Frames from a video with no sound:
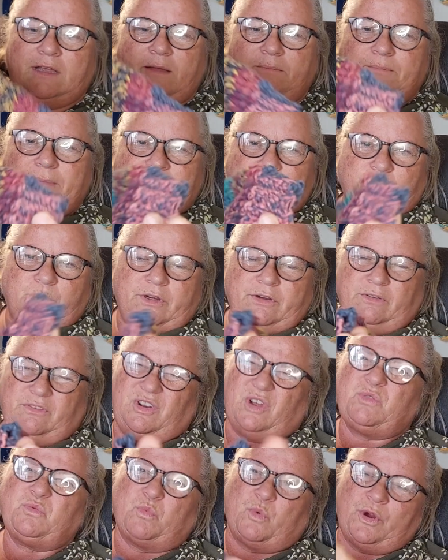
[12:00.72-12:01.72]
bit
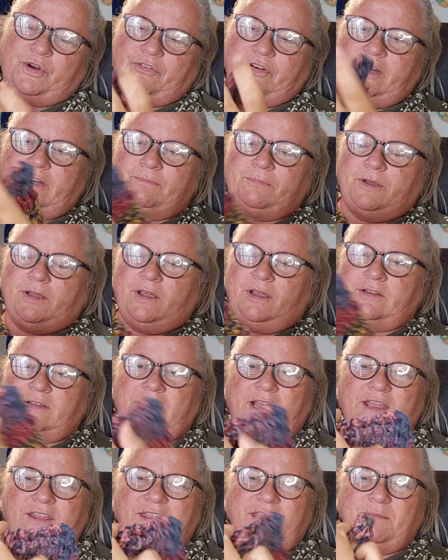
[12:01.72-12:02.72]
not worried, but
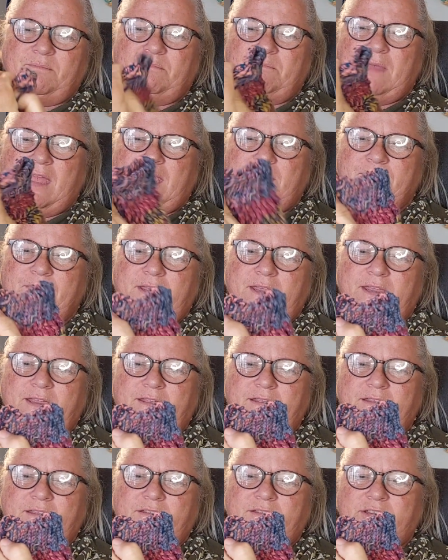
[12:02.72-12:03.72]
I think maybe
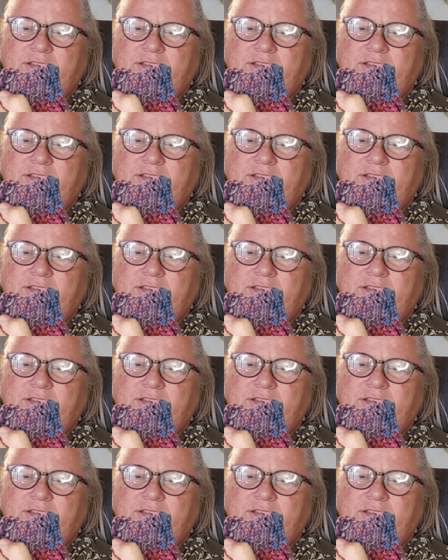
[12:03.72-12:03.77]
the